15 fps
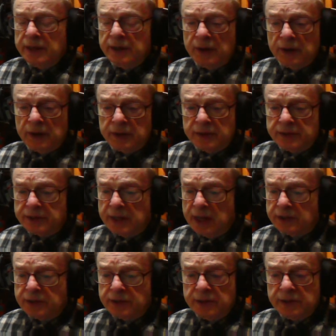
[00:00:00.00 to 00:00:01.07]
earlier
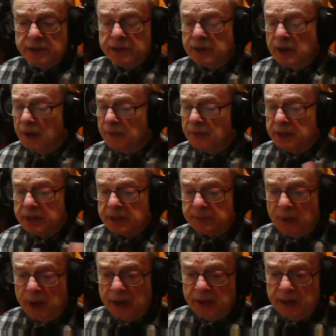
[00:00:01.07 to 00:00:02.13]
section solving this
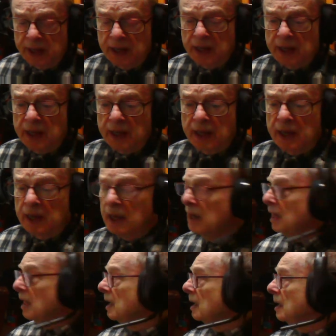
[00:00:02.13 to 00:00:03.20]
by
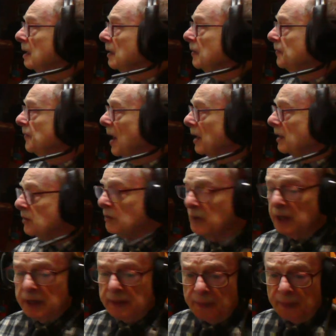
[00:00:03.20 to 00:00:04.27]

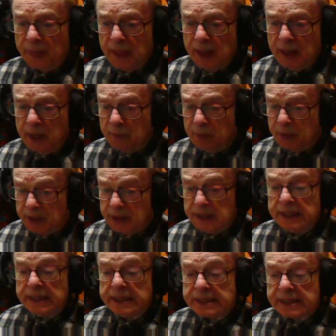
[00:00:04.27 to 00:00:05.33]
factoring. But in
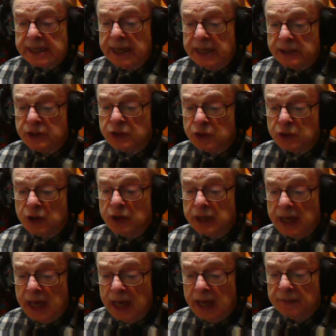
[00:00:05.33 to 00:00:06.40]
this case, you're going to
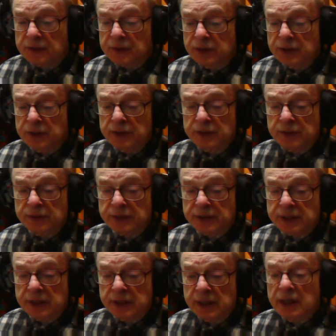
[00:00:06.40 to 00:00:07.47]
have to use
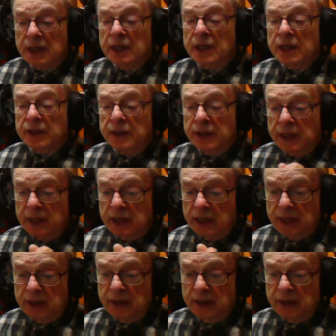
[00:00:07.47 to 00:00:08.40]
the